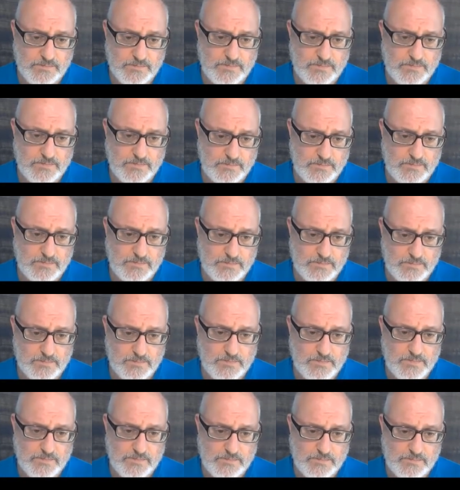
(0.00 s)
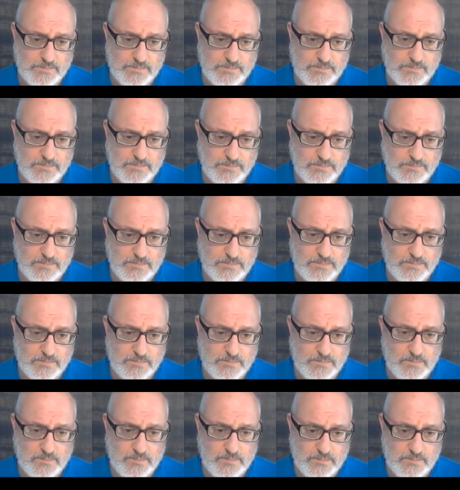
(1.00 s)

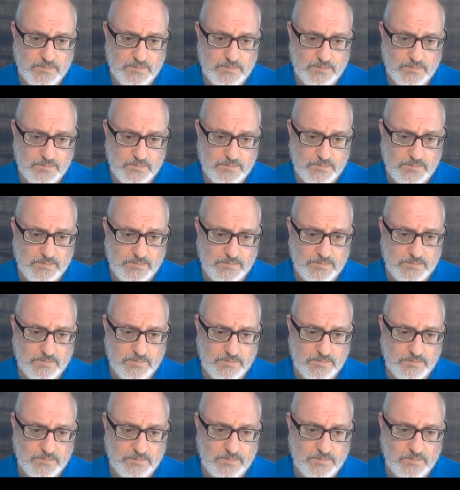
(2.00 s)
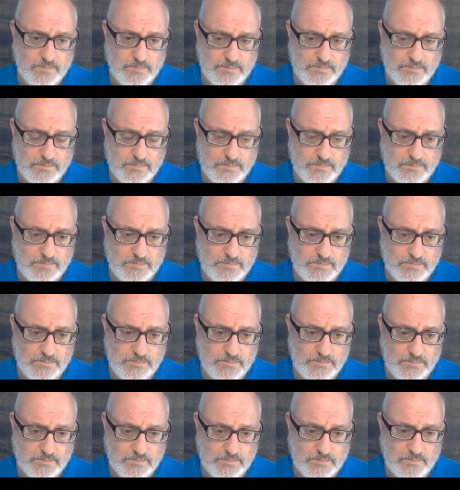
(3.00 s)

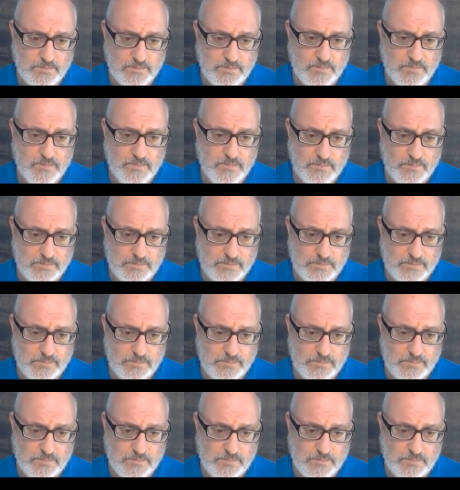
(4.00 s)
The person shown says nothing.